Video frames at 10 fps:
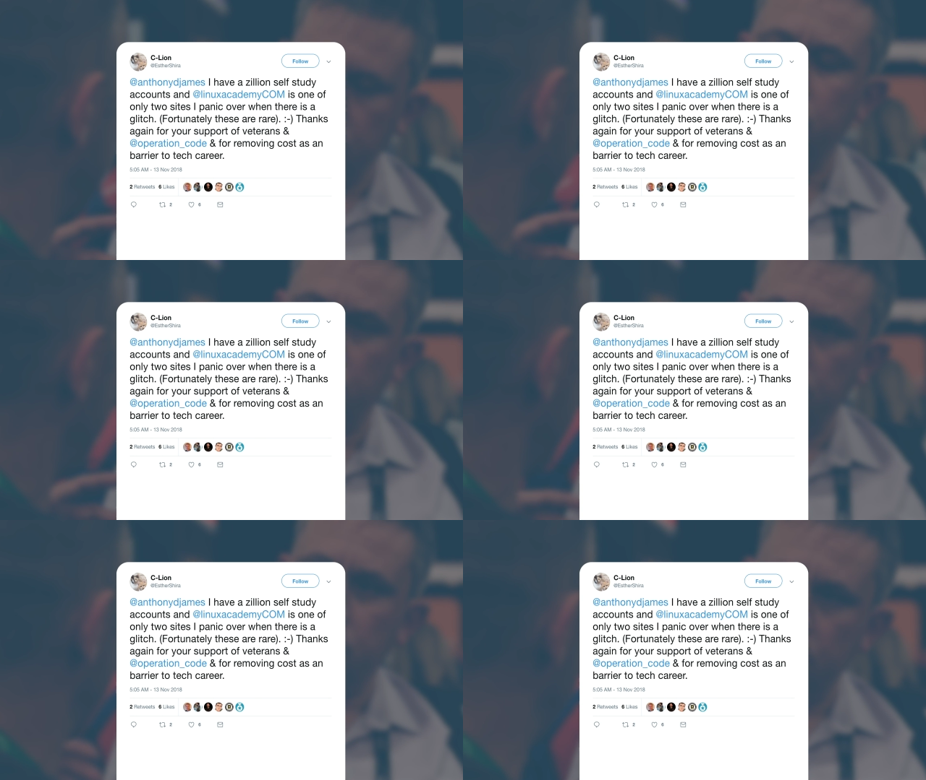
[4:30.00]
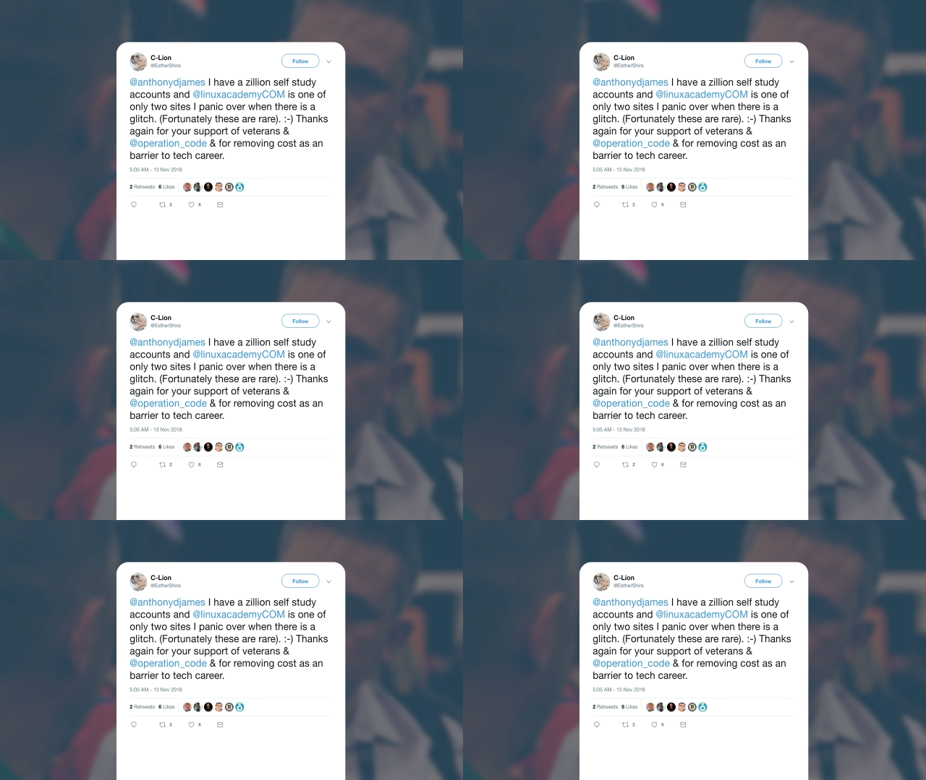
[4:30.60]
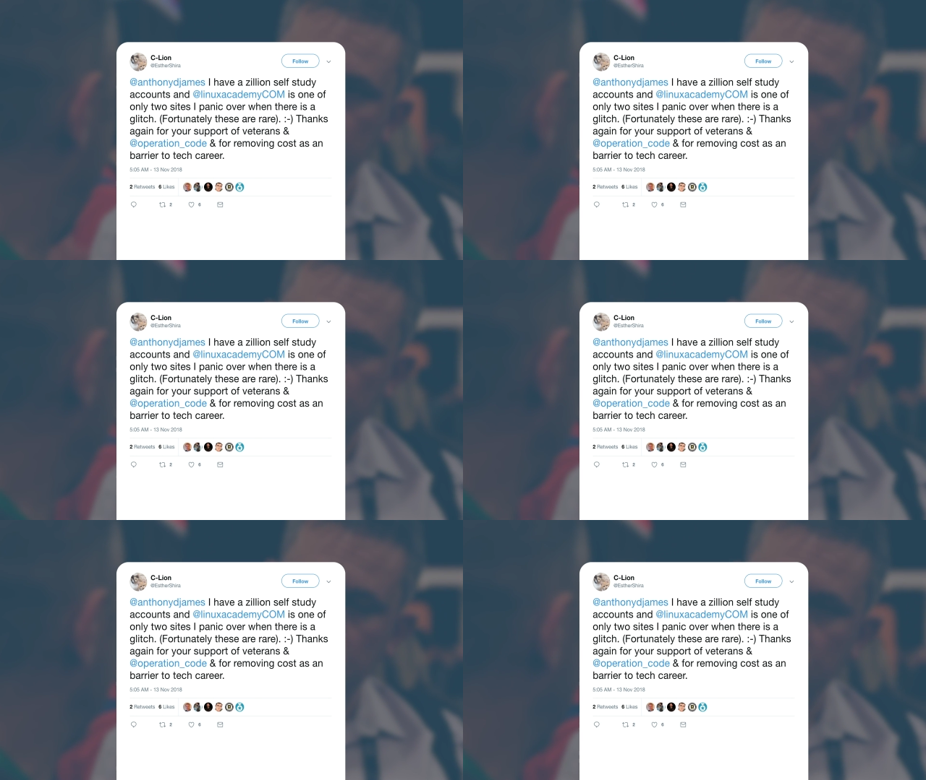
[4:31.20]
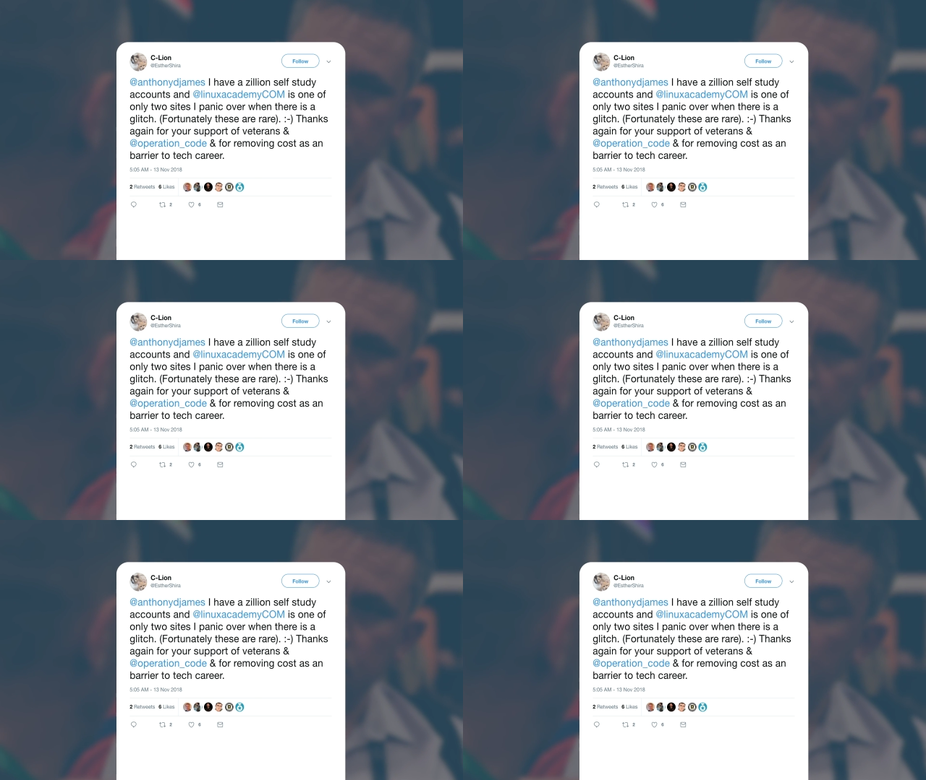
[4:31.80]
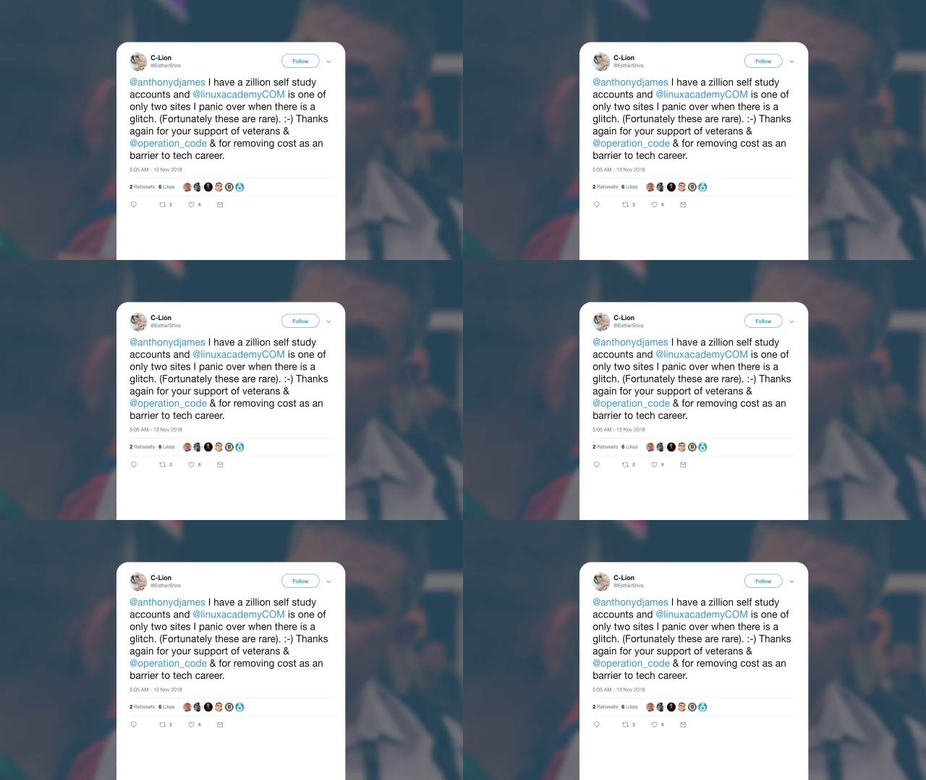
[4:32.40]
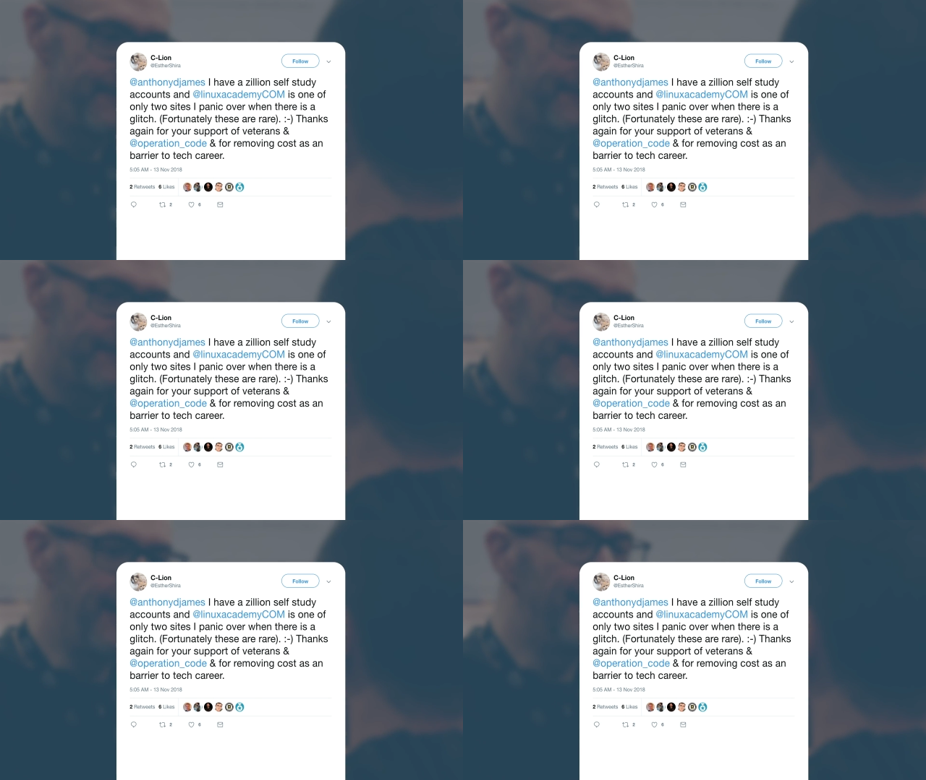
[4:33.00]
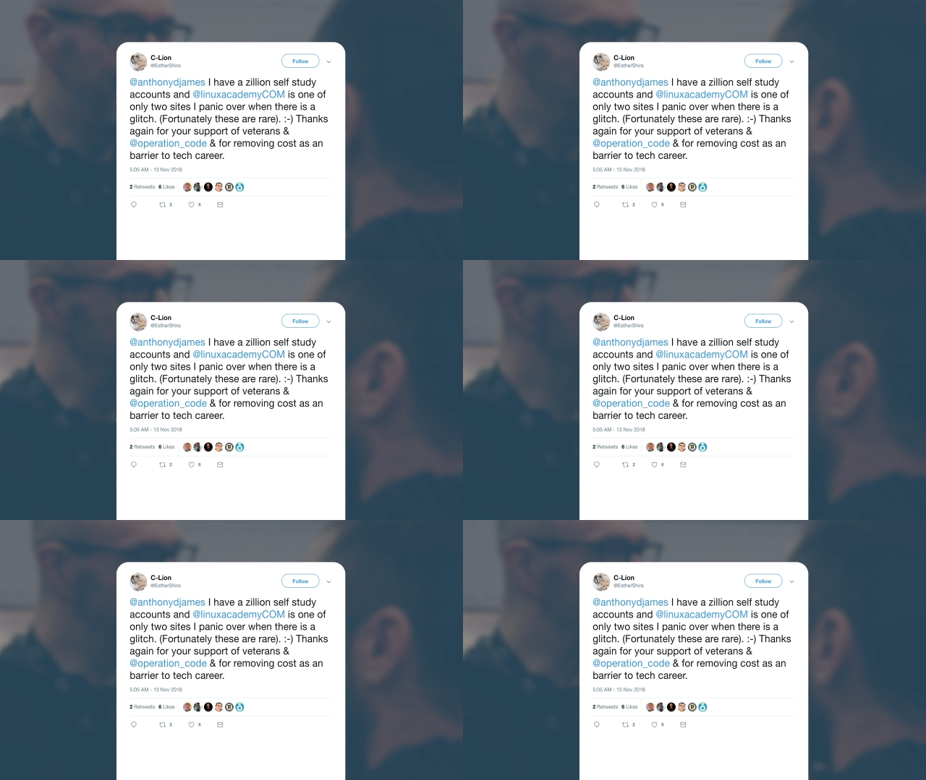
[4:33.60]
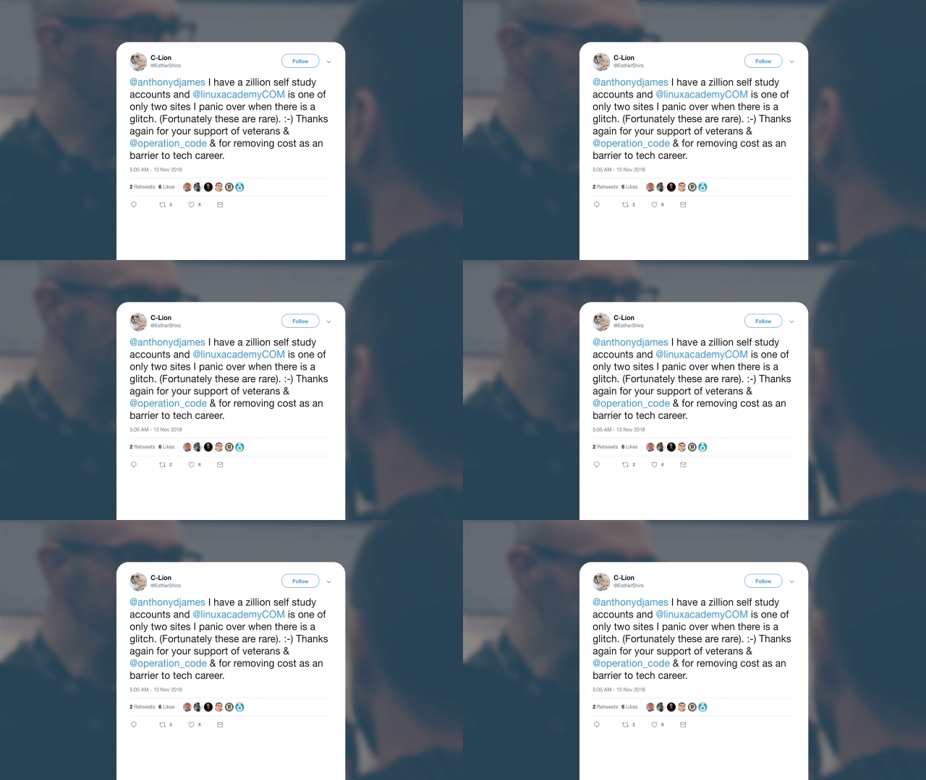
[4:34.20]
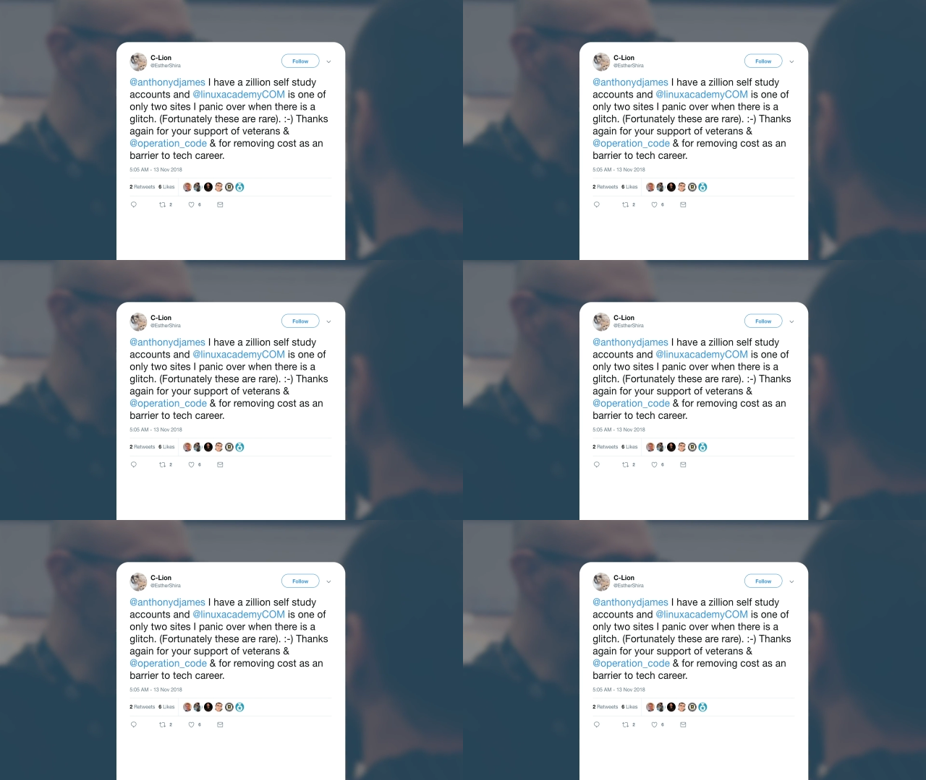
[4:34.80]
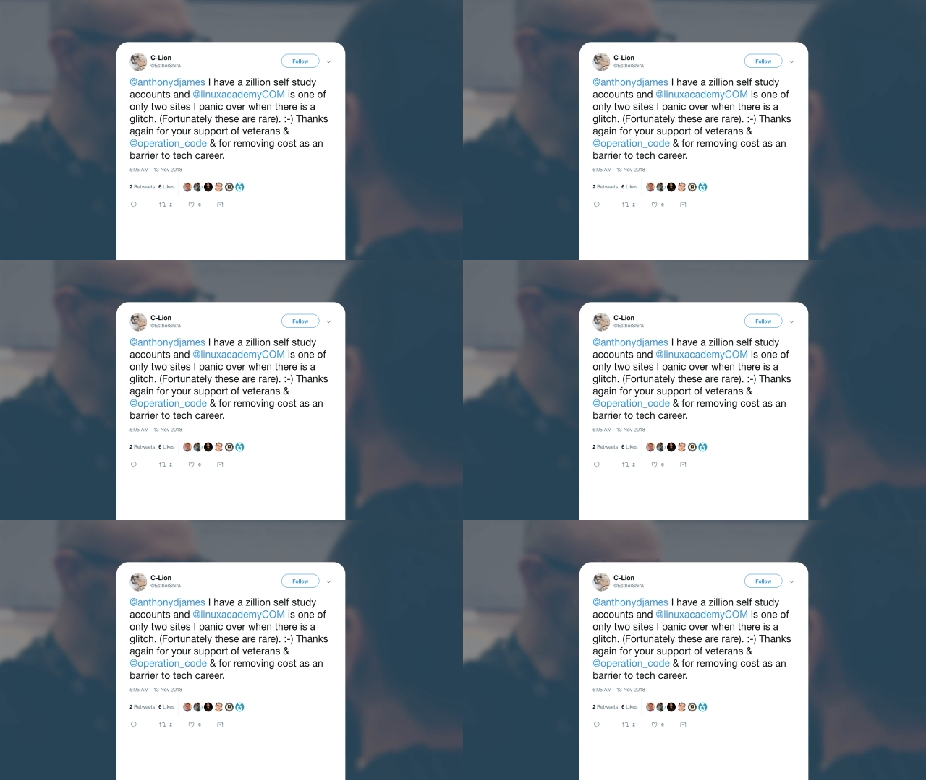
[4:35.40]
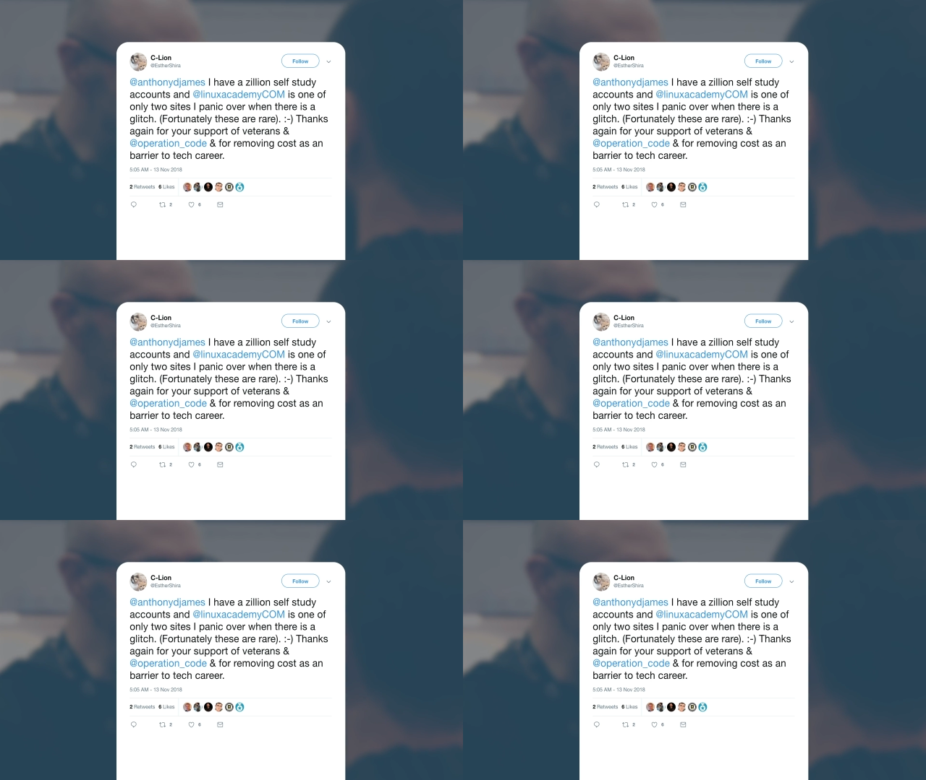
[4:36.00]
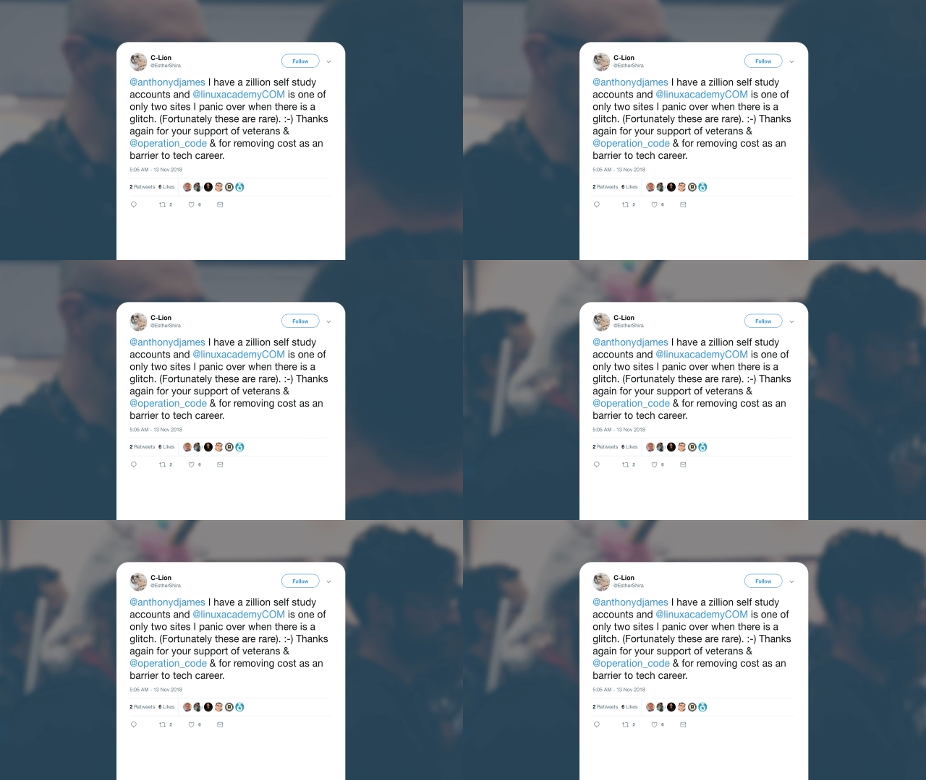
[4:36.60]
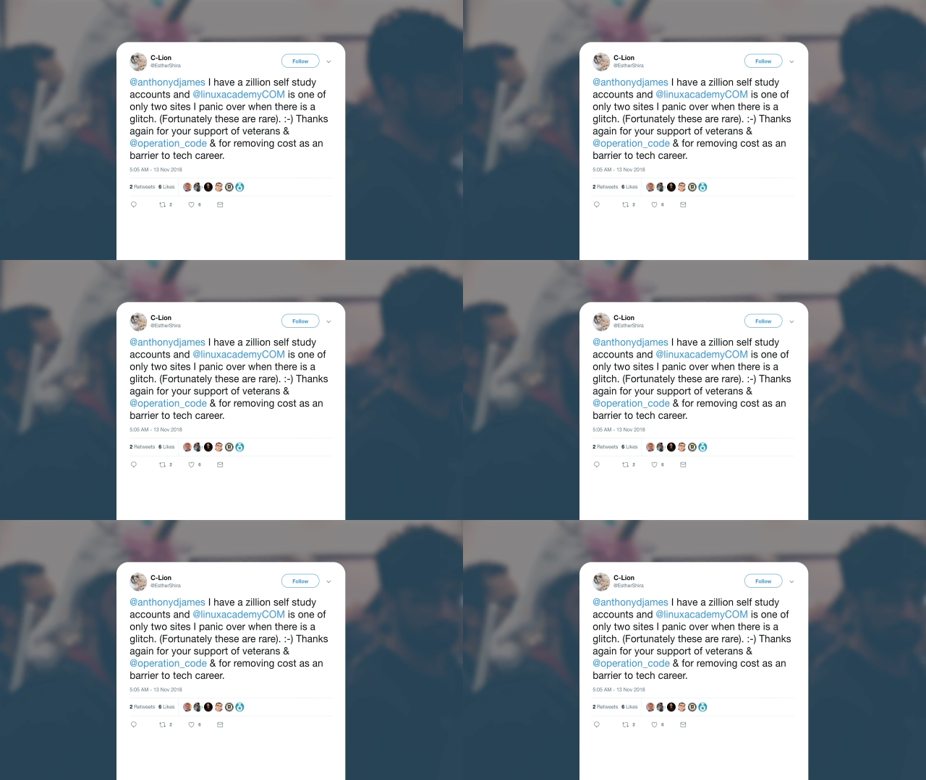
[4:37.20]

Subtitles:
Nobody's mouth can be seen.